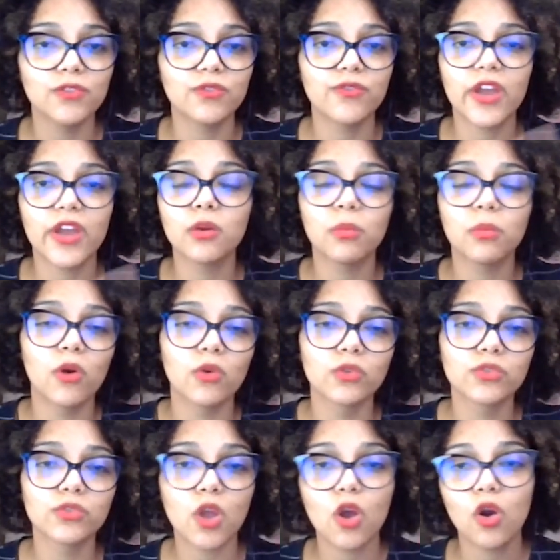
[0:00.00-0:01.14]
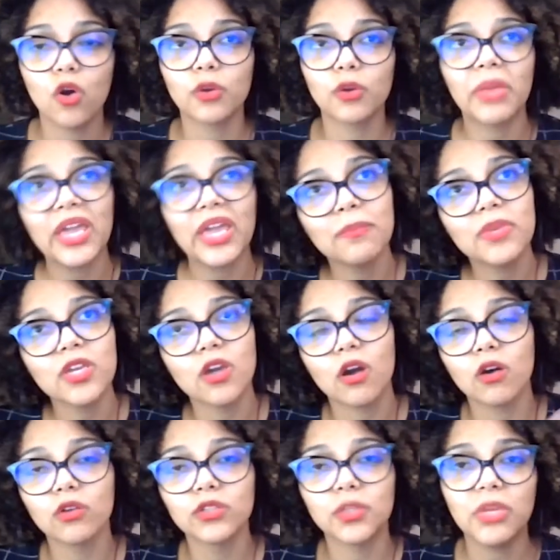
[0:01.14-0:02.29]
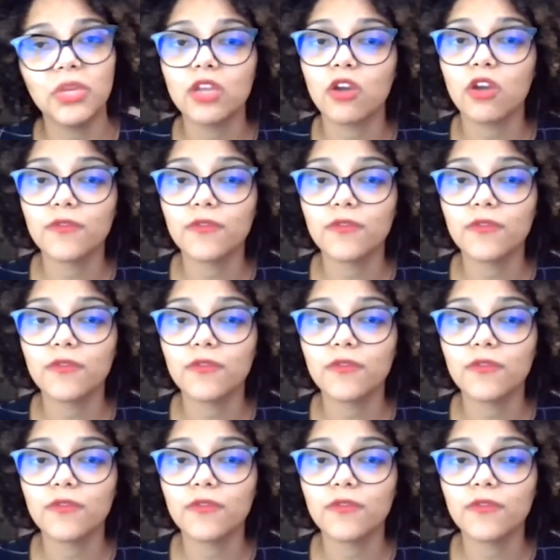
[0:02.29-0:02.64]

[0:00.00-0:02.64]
variables or maybe all the meaning of